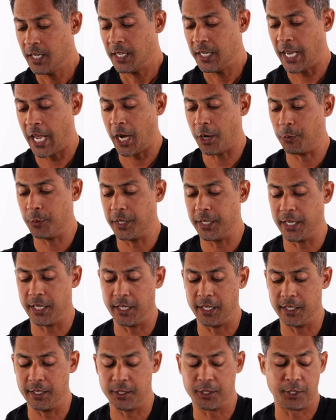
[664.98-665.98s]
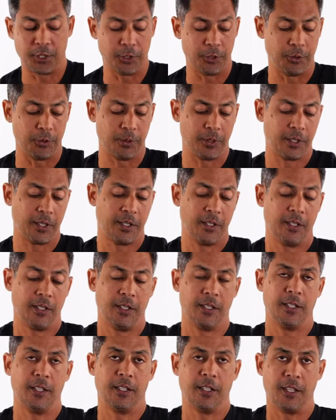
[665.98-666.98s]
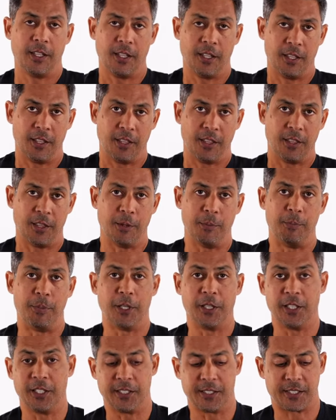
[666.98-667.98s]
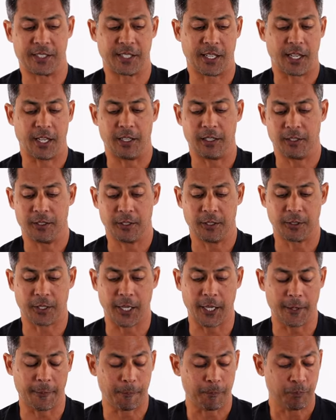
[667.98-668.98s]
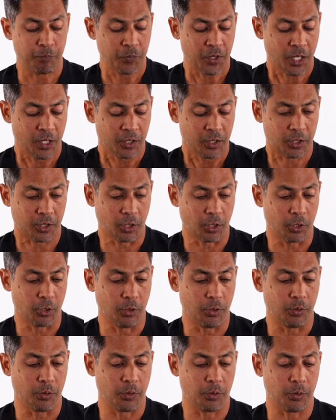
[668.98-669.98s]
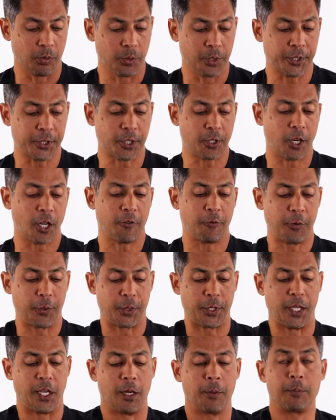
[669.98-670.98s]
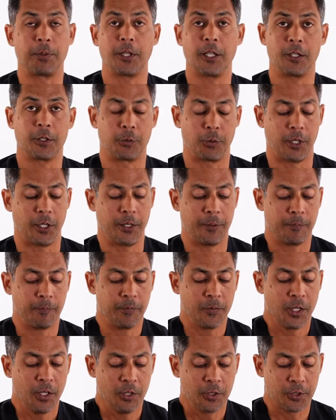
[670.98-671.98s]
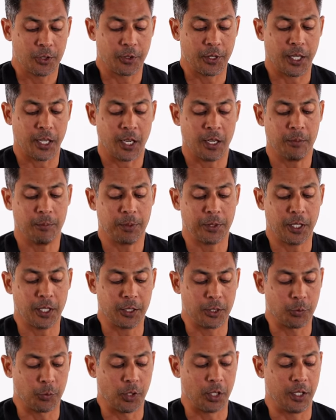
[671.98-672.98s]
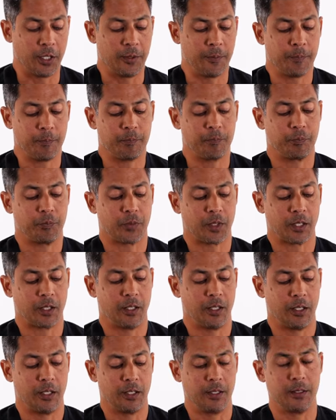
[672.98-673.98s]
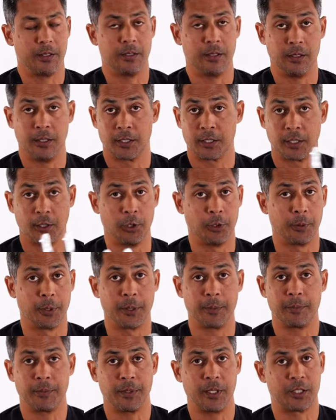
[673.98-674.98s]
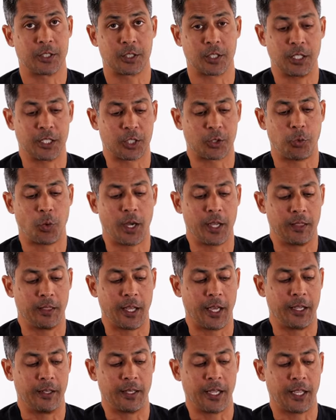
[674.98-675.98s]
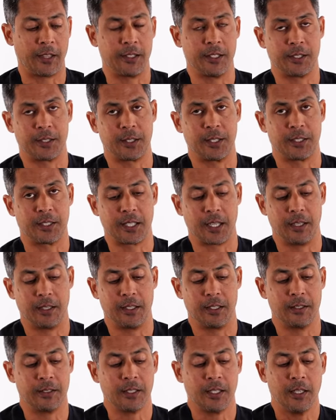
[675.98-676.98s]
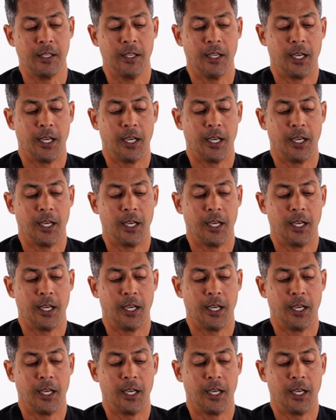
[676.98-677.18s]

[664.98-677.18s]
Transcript: Now we get into the billet side, okay? So we'll start off with the unplugged one. So the unplugged one Uh, is aluminum. It's, it's quite light, at least this end is.